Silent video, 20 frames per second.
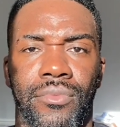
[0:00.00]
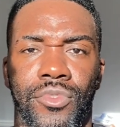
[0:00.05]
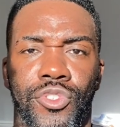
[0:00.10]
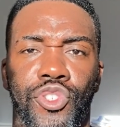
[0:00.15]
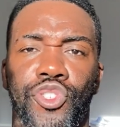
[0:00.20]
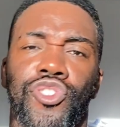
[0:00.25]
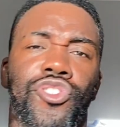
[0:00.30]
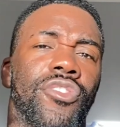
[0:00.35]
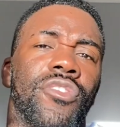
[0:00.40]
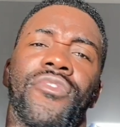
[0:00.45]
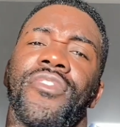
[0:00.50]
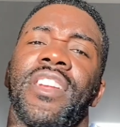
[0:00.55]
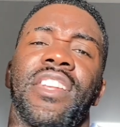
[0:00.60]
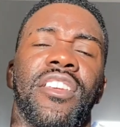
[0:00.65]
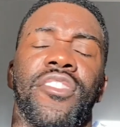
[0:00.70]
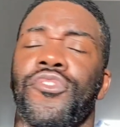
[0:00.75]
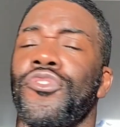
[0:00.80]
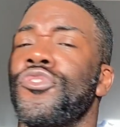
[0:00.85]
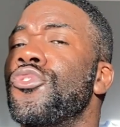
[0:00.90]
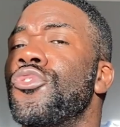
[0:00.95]
You should
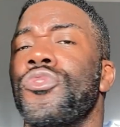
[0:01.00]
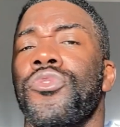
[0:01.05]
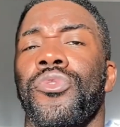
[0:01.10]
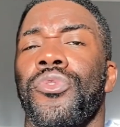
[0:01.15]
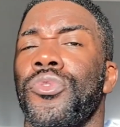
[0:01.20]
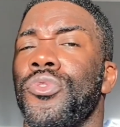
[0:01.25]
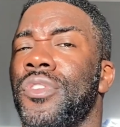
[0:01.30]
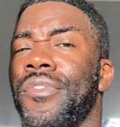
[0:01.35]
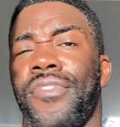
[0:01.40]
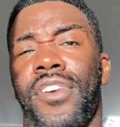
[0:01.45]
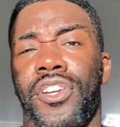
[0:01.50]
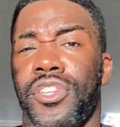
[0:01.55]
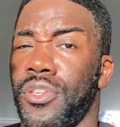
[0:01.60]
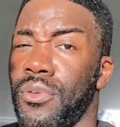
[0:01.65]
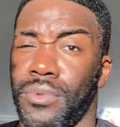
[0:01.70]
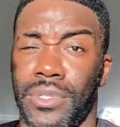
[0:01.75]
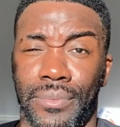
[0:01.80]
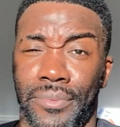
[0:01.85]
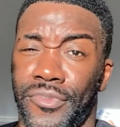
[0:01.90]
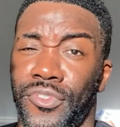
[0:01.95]
already knew who the fuck you
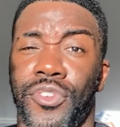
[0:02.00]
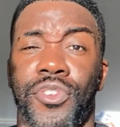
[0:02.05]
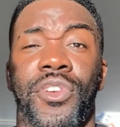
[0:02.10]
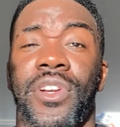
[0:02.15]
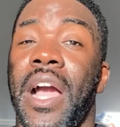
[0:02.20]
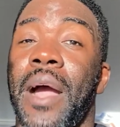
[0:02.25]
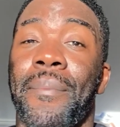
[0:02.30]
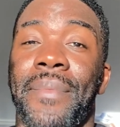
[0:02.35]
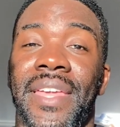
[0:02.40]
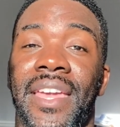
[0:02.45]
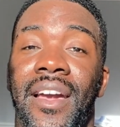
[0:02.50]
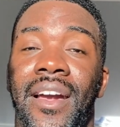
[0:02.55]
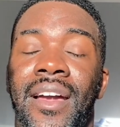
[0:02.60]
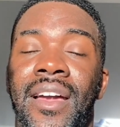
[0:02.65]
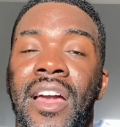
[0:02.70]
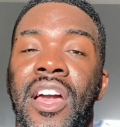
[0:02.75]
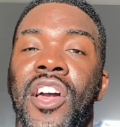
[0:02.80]
was before you come here.